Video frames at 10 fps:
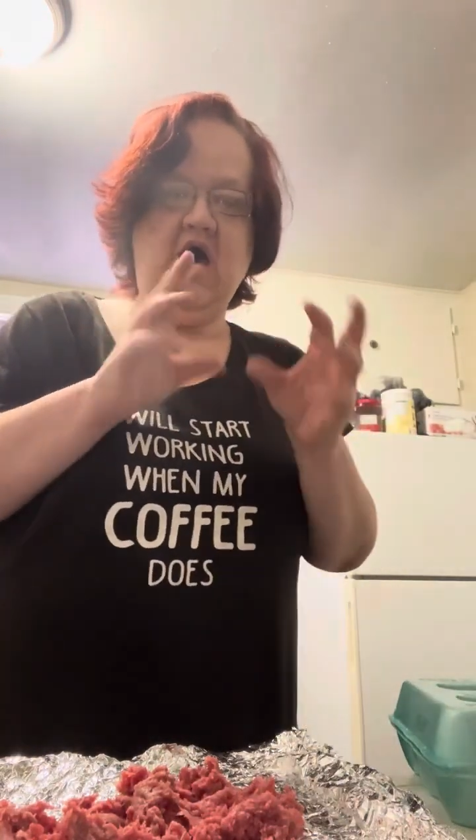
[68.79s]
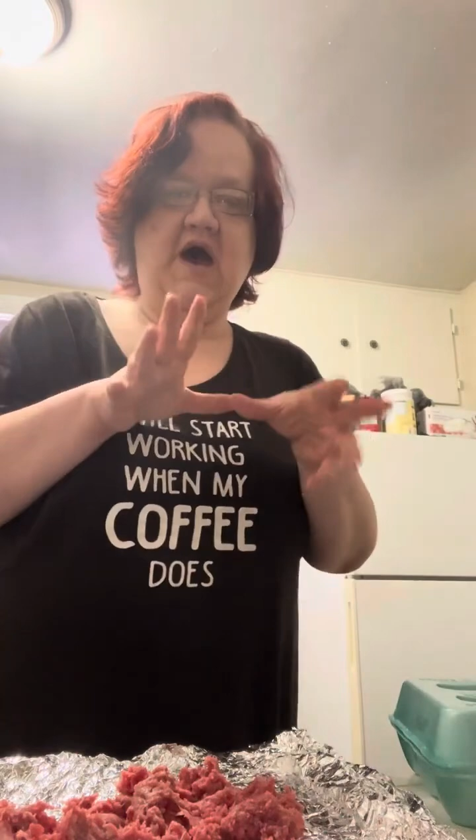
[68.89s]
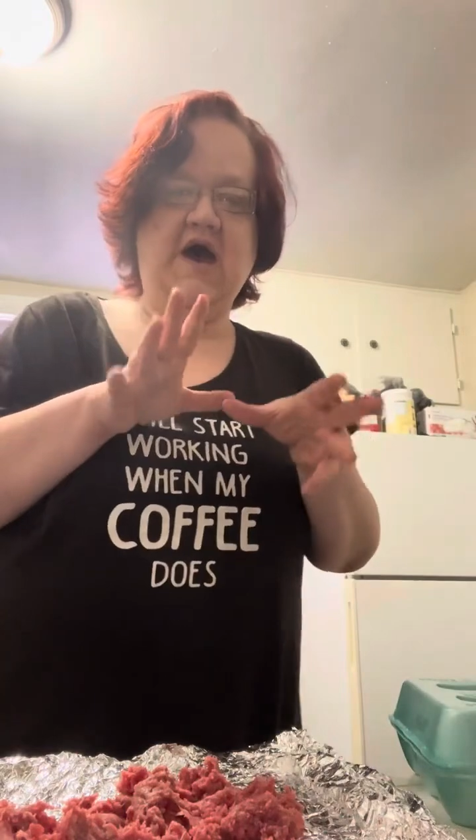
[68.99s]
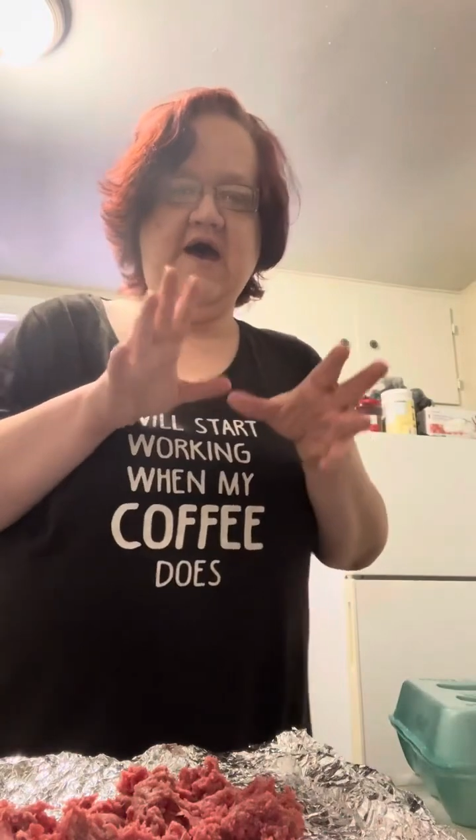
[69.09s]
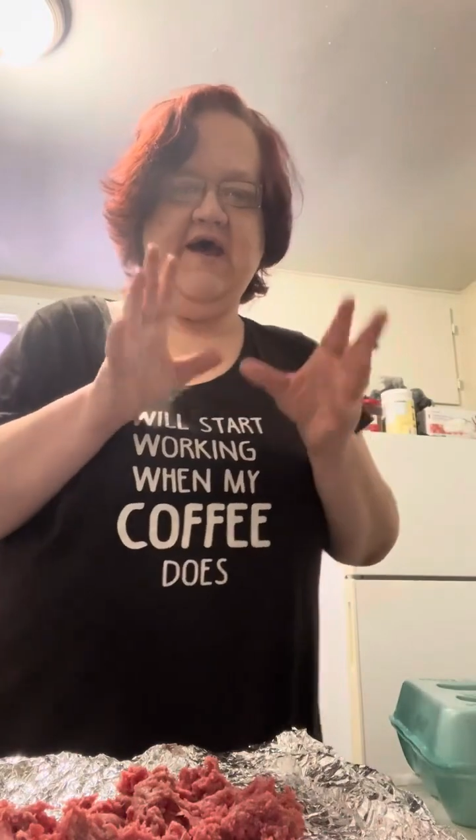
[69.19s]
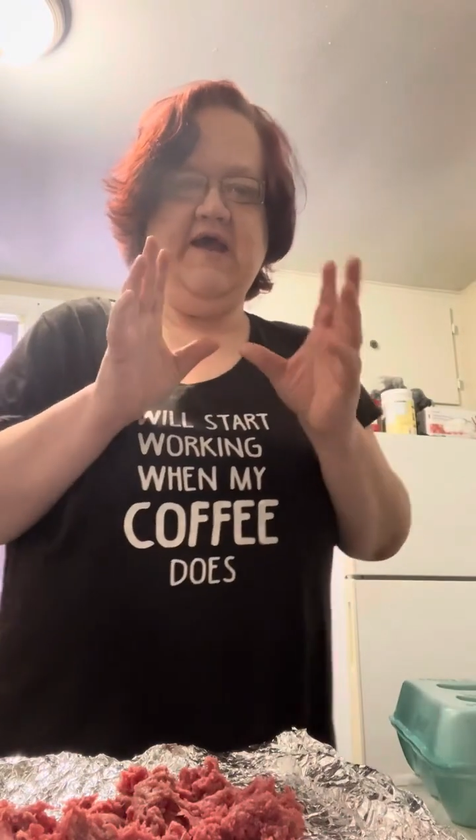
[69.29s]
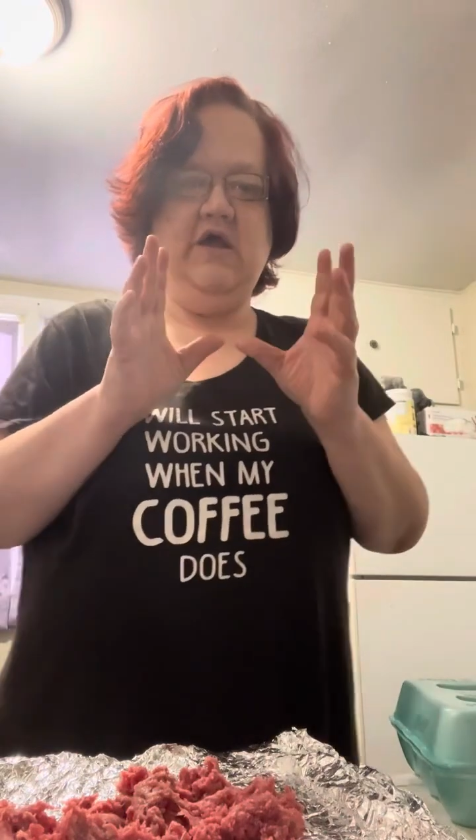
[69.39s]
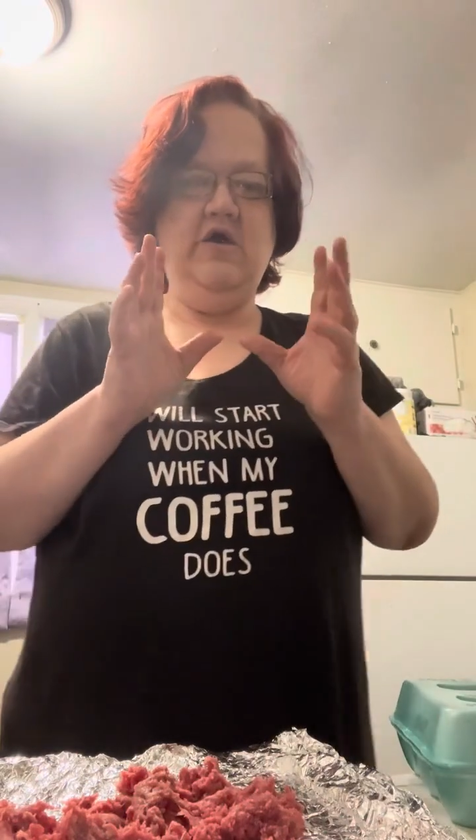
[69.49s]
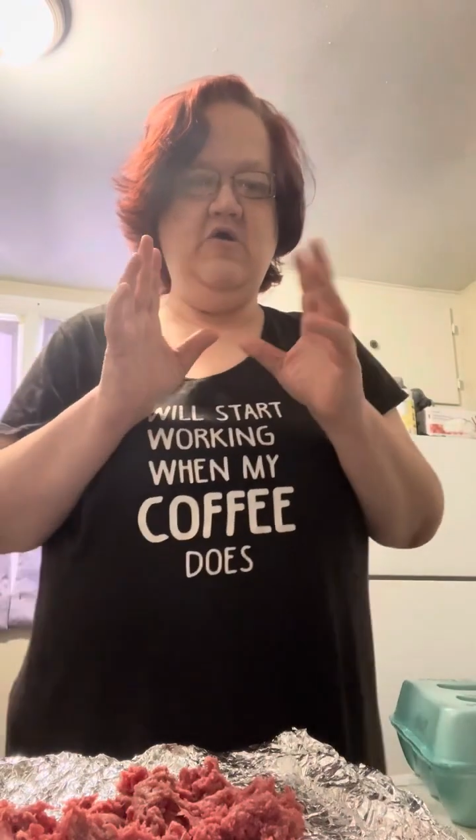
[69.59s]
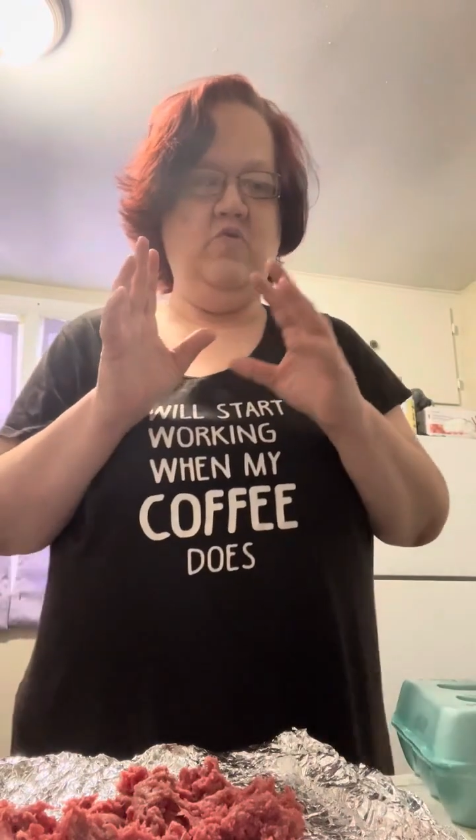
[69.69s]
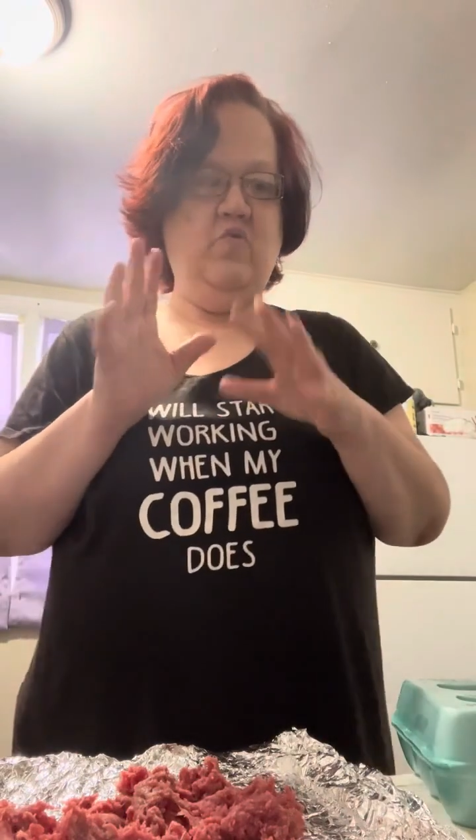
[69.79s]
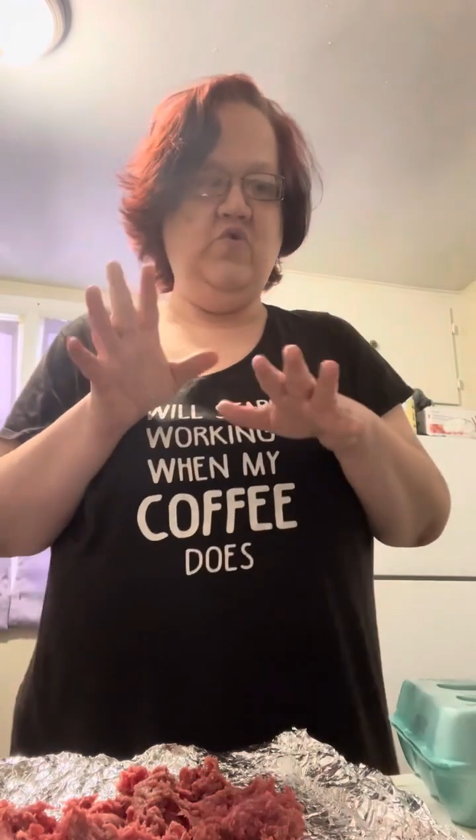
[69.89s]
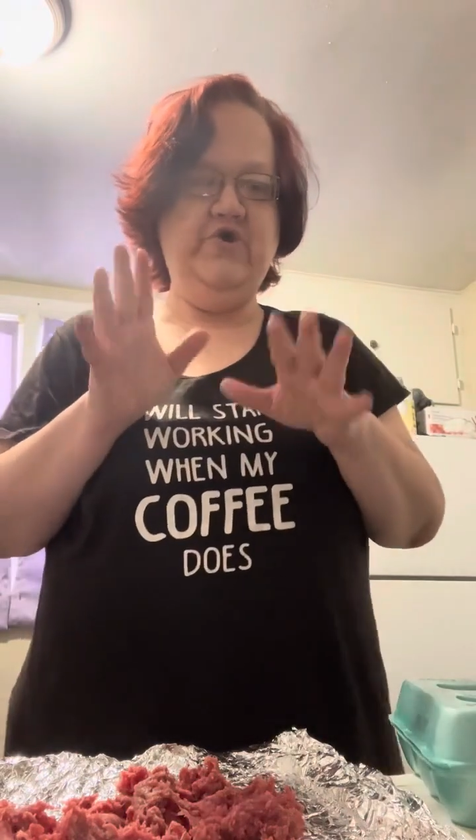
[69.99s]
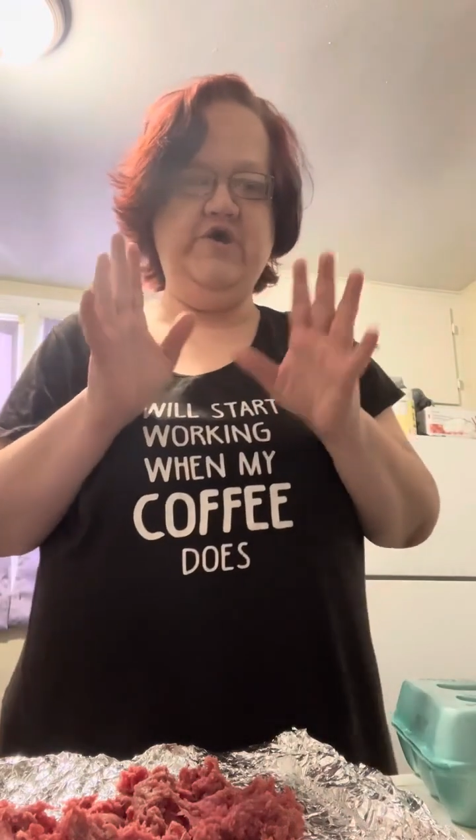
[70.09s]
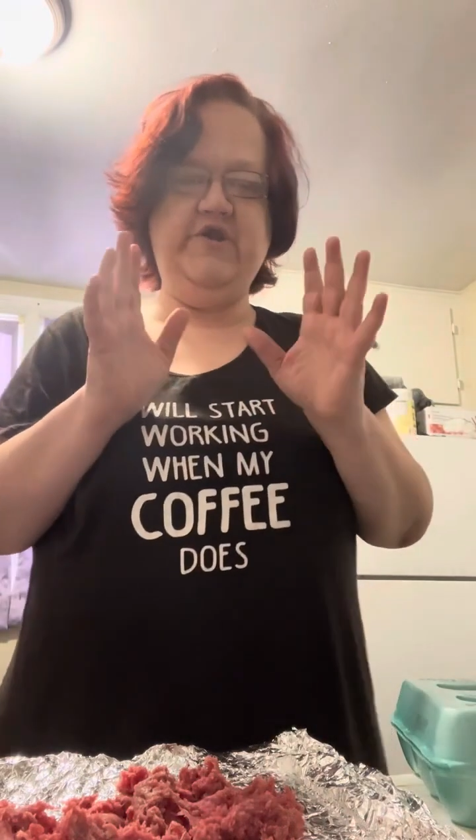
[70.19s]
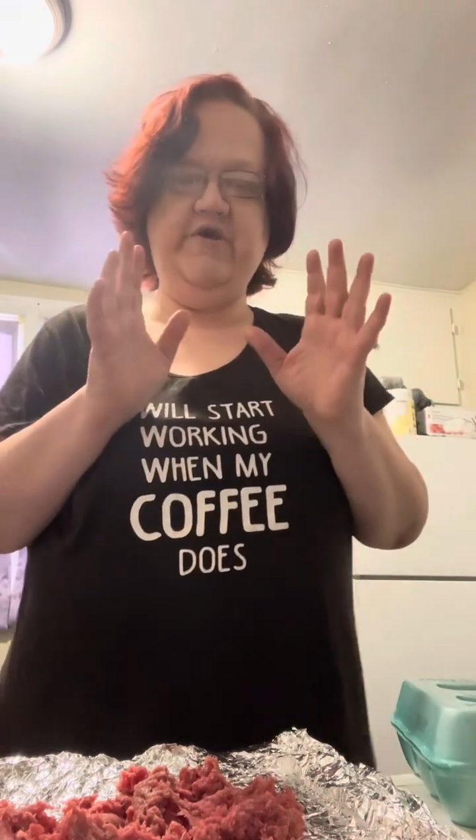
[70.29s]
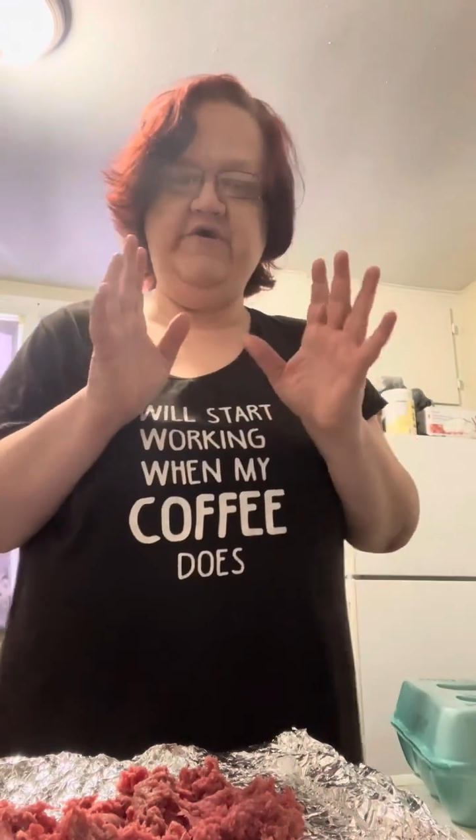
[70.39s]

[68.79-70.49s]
I would